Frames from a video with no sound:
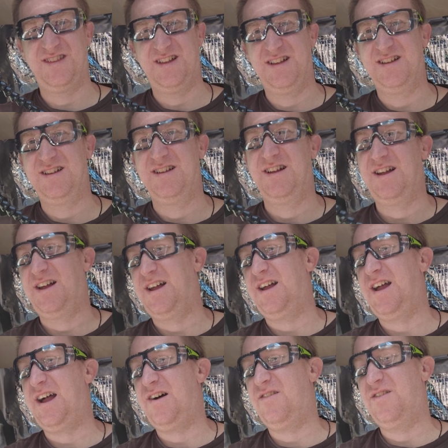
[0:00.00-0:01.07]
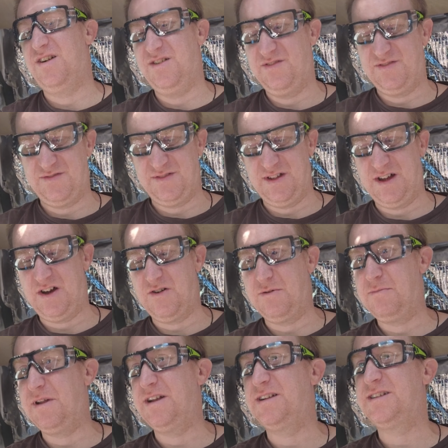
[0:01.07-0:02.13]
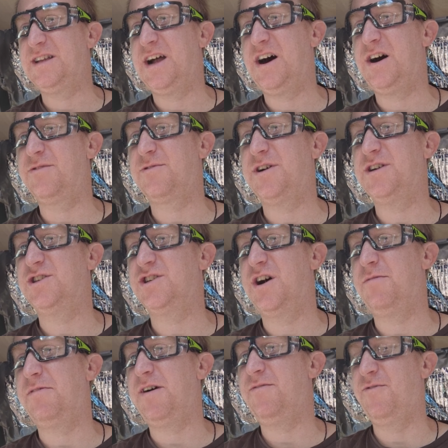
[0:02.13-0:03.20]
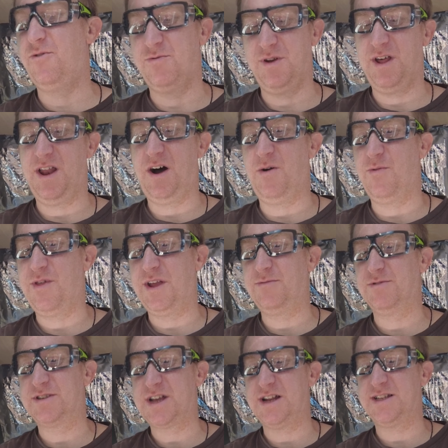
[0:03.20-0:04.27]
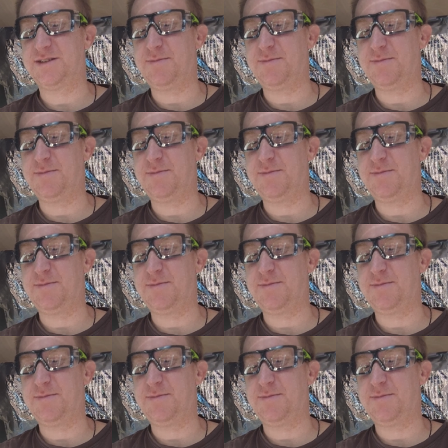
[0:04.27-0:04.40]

Ability Shop. Out of our Ability Hardware Shop. I thought that the whole thing was going to